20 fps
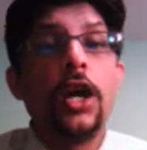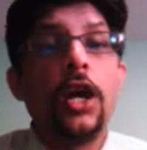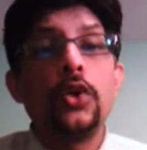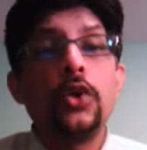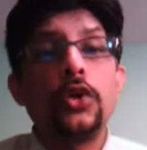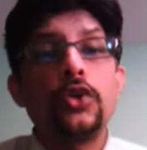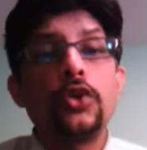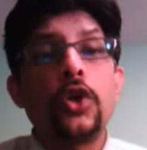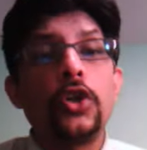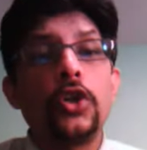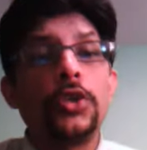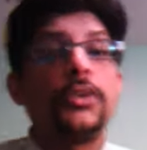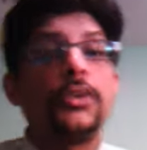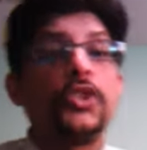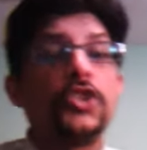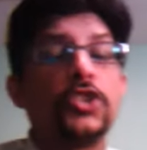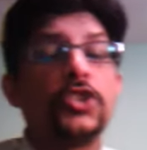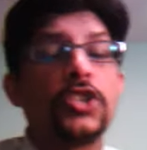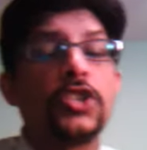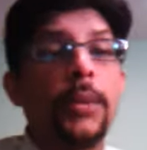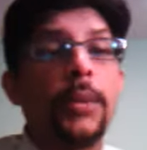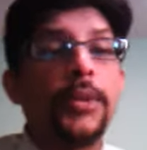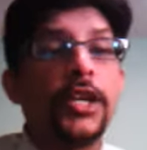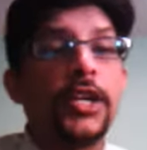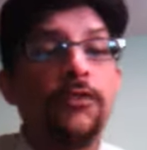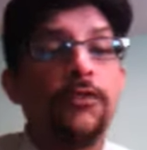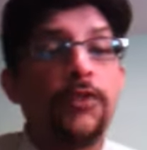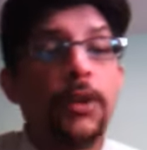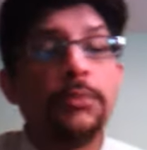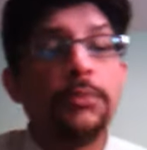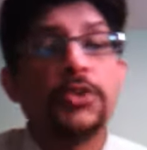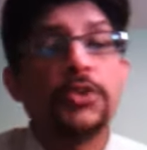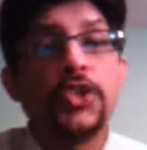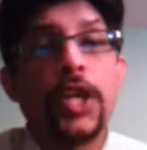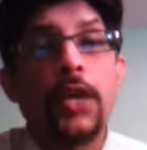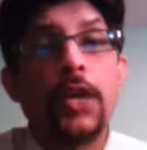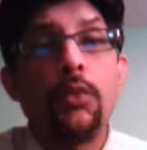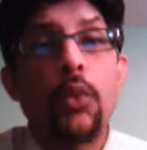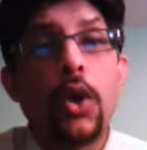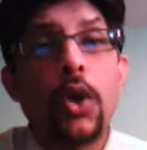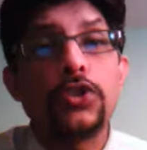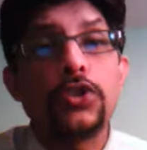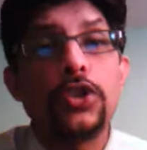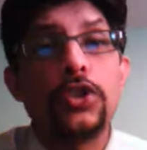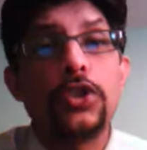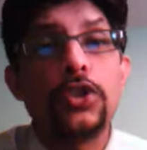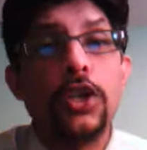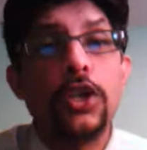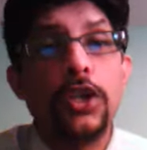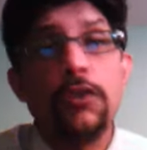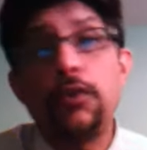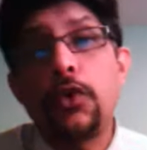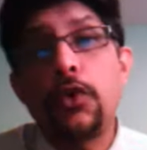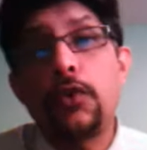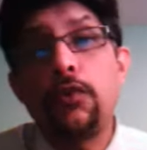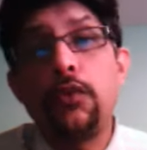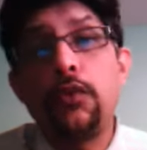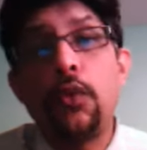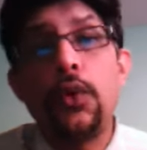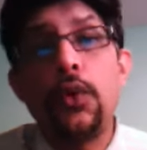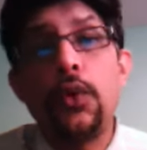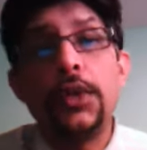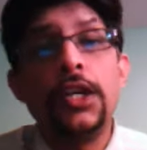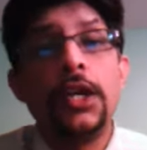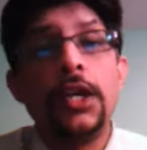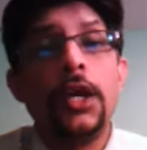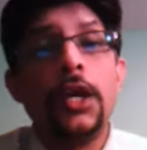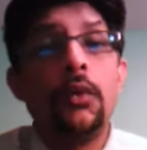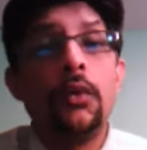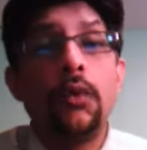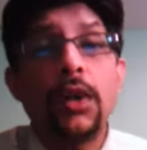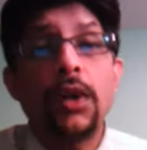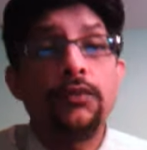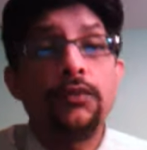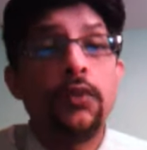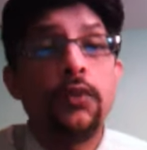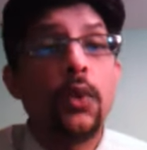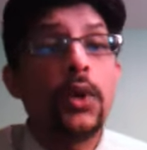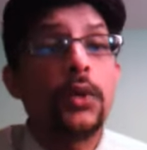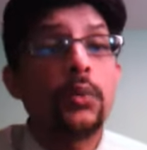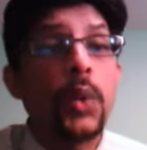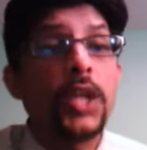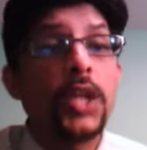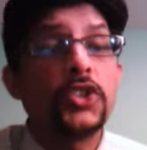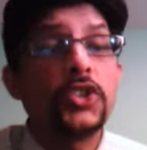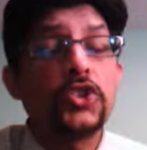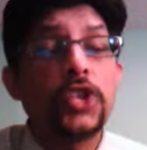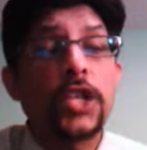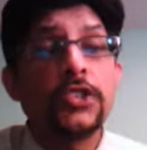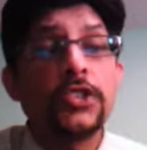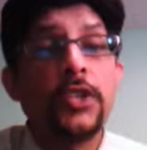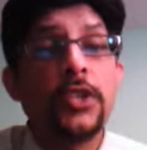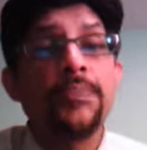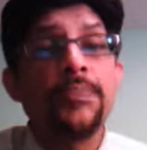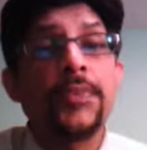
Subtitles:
Good contributions coming in from Shane Watson, 34 of 40, 1 4 and 1 6.